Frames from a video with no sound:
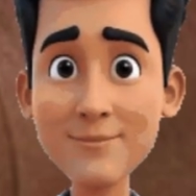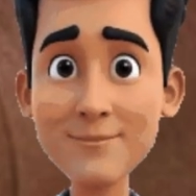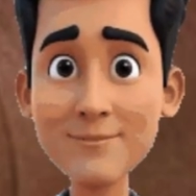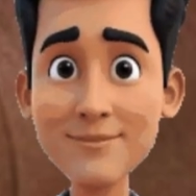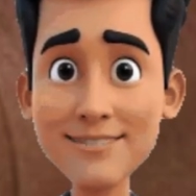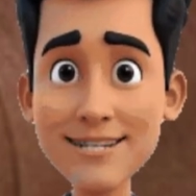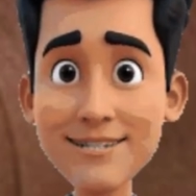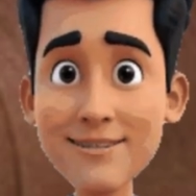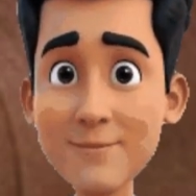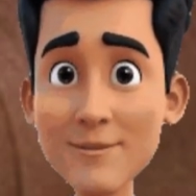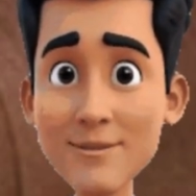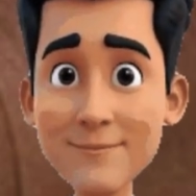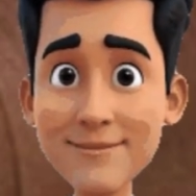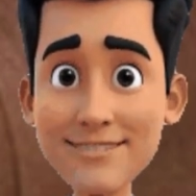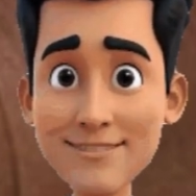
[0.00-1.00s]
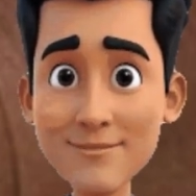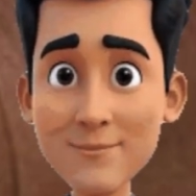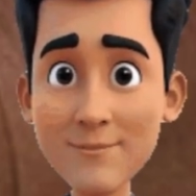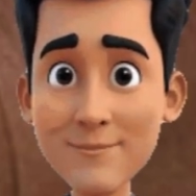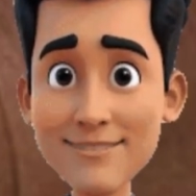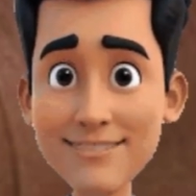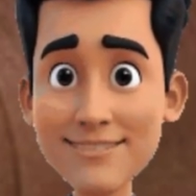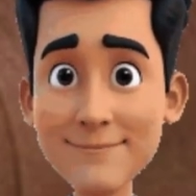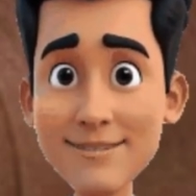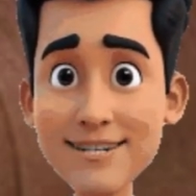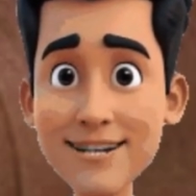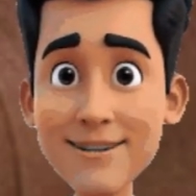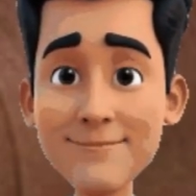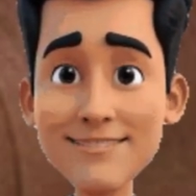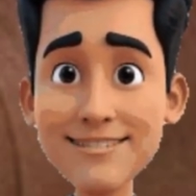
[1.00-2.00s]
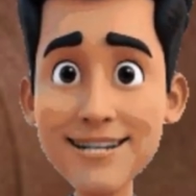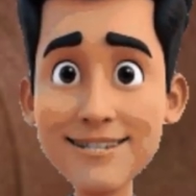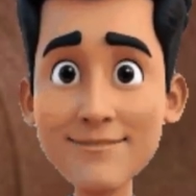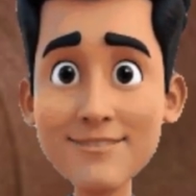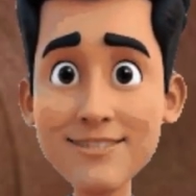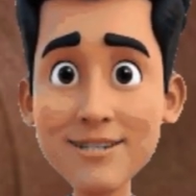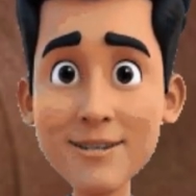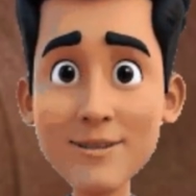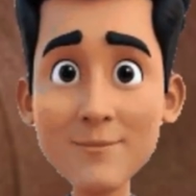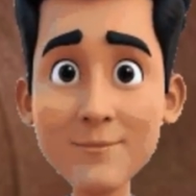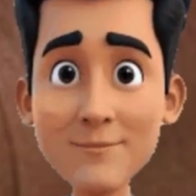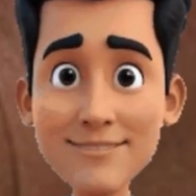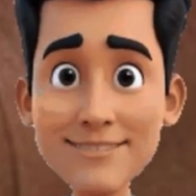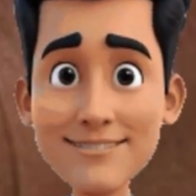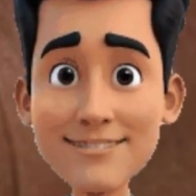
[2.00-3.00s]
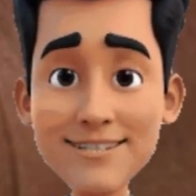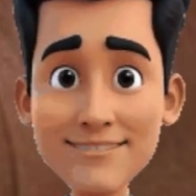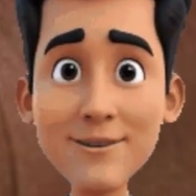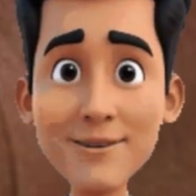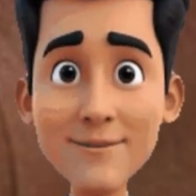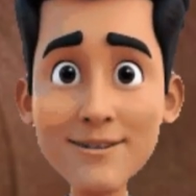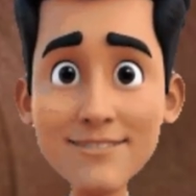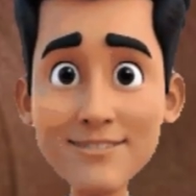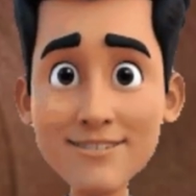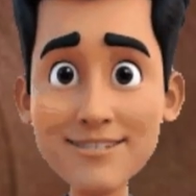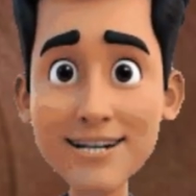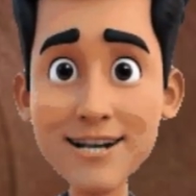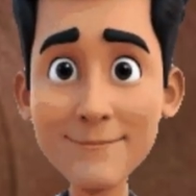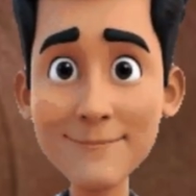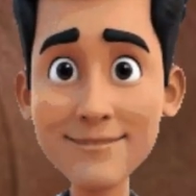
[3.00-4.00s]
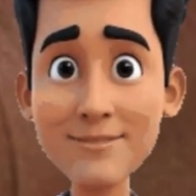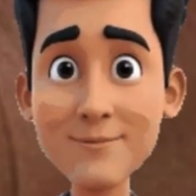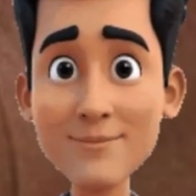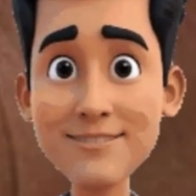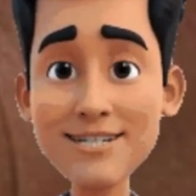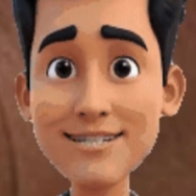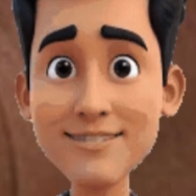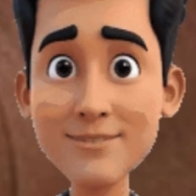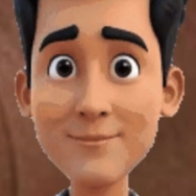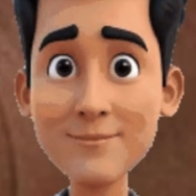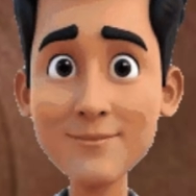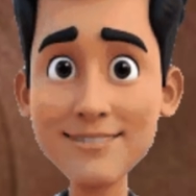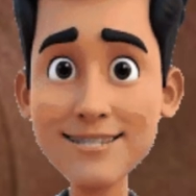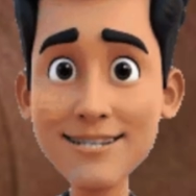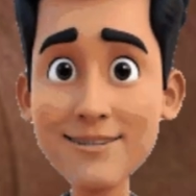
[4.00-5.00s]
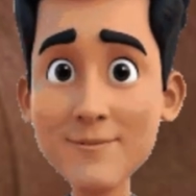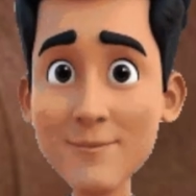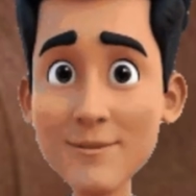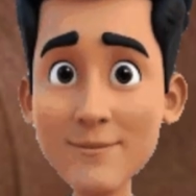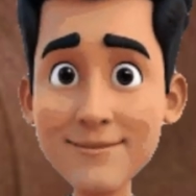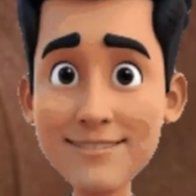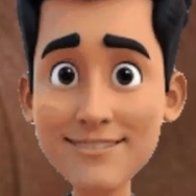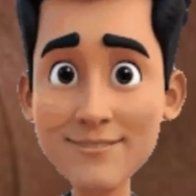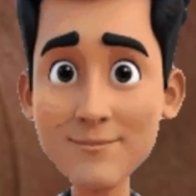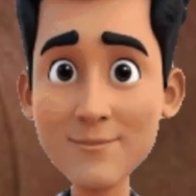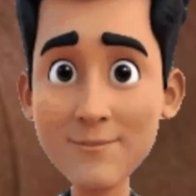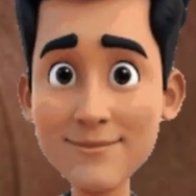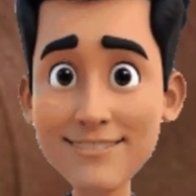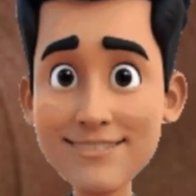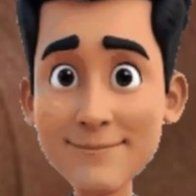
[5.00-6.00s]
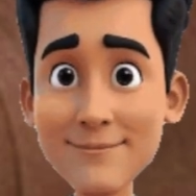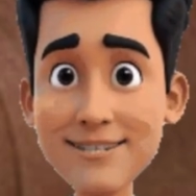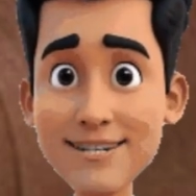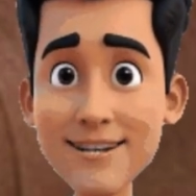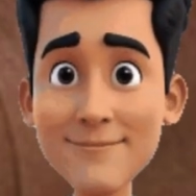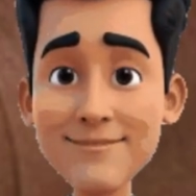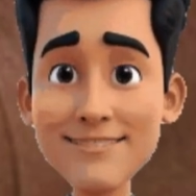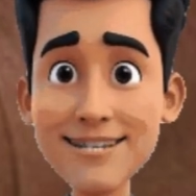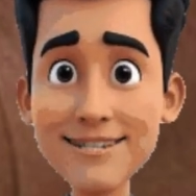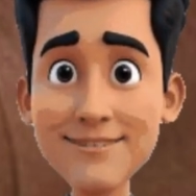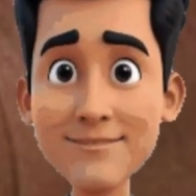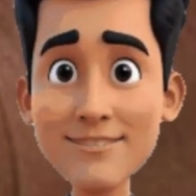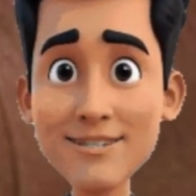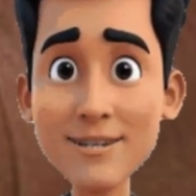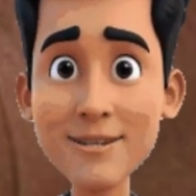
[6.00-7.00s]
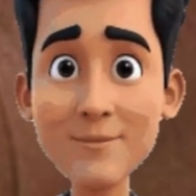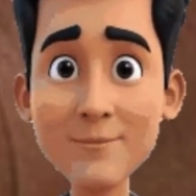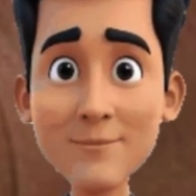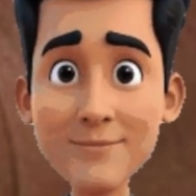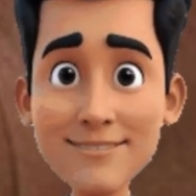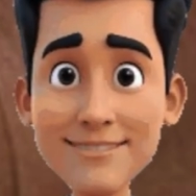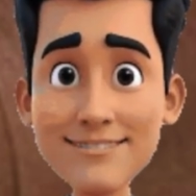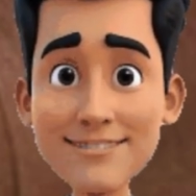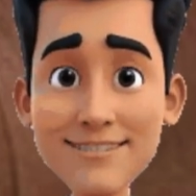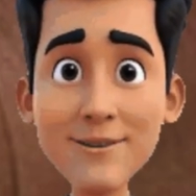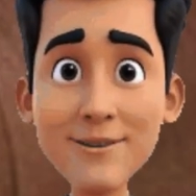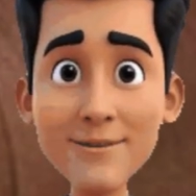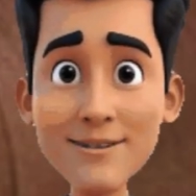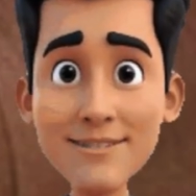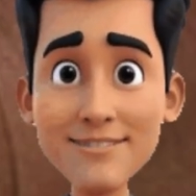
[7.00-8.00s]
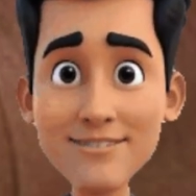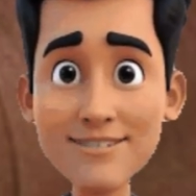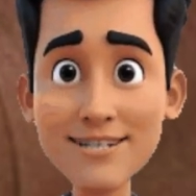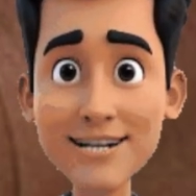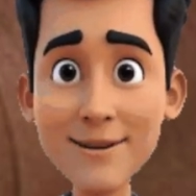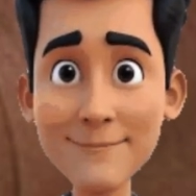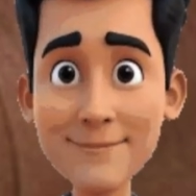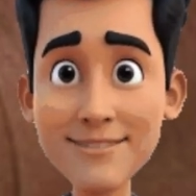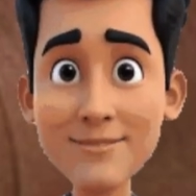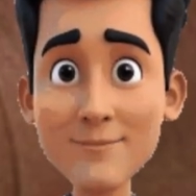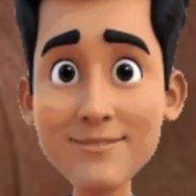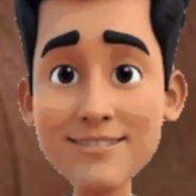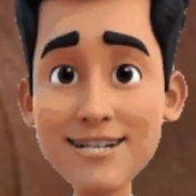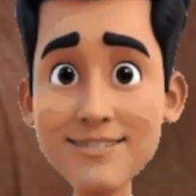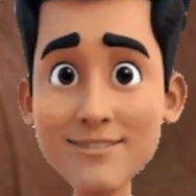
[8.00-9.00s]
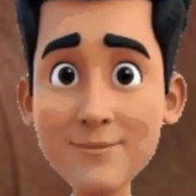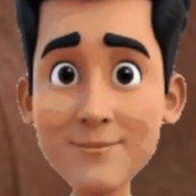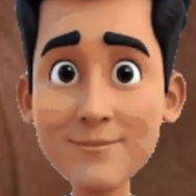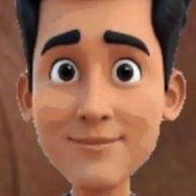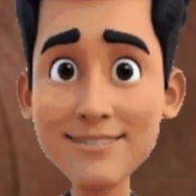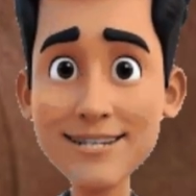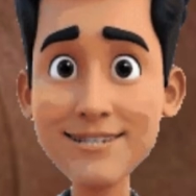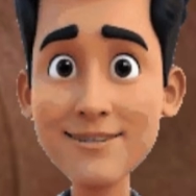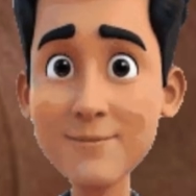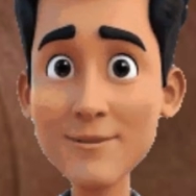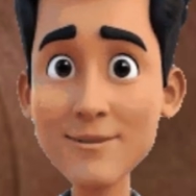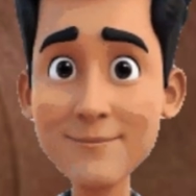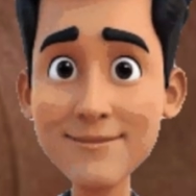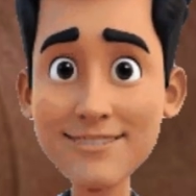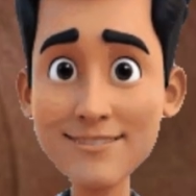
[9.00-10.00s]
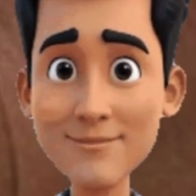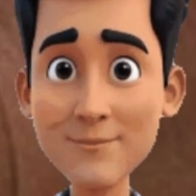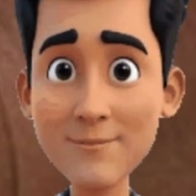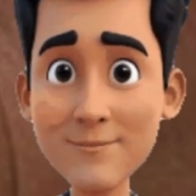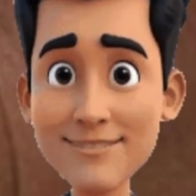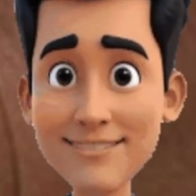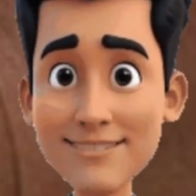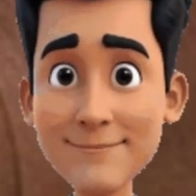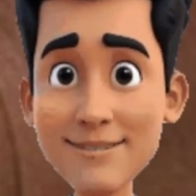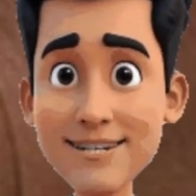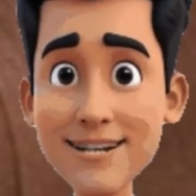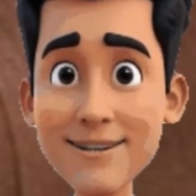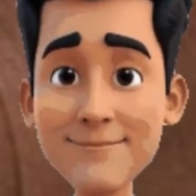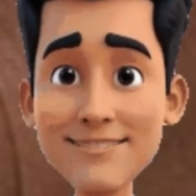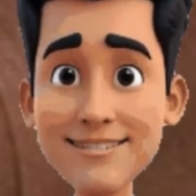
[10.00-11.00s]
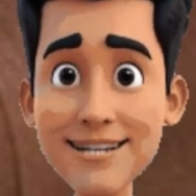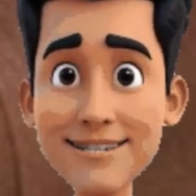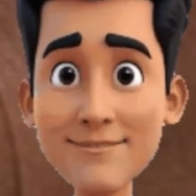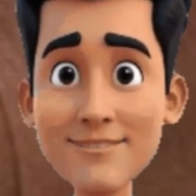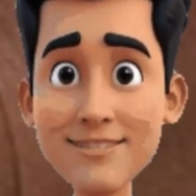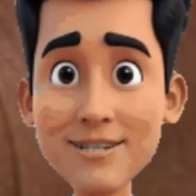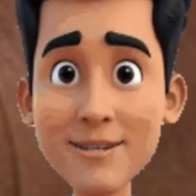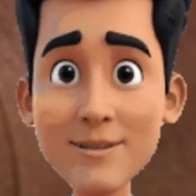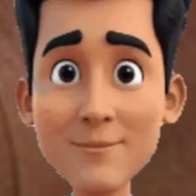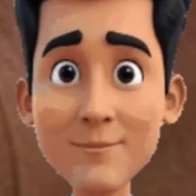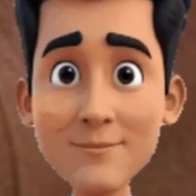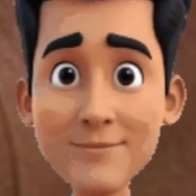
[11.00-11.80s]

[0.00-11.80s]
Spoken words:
Patients with diabetes, heart disease, or chronic illnesses are at higher risk too. People with weak immune systems, such as cancer patients or those on steroids, need close monitoring.